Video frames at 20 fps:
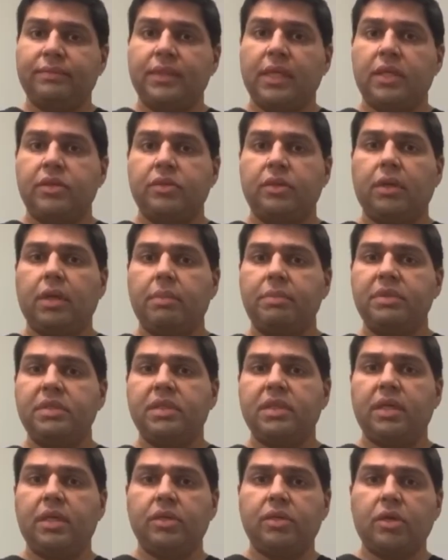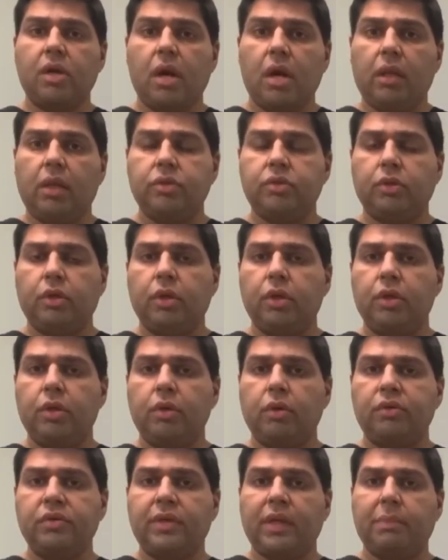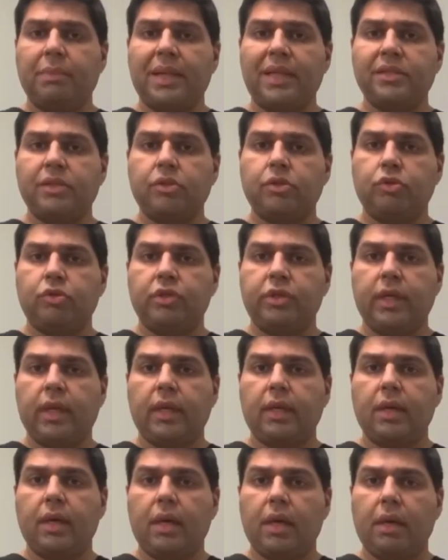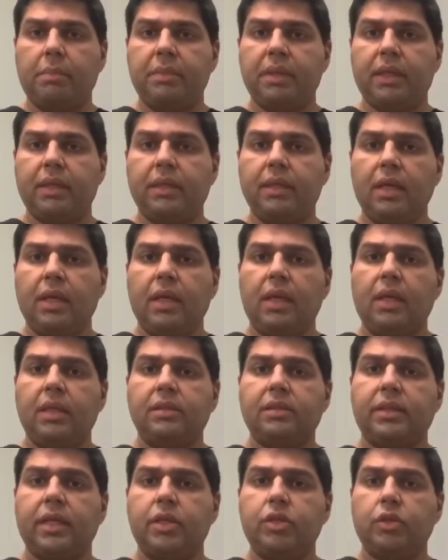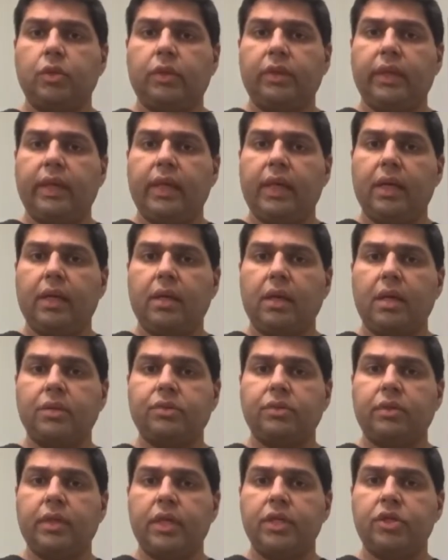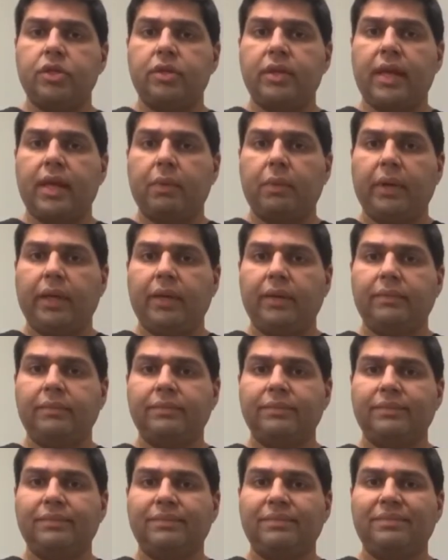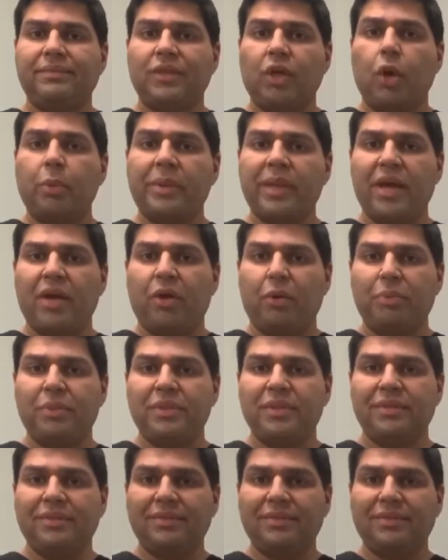So come and see us, call us, or go to northsideplasticsurgery.com and schedule a consultation that way. Hope that helps.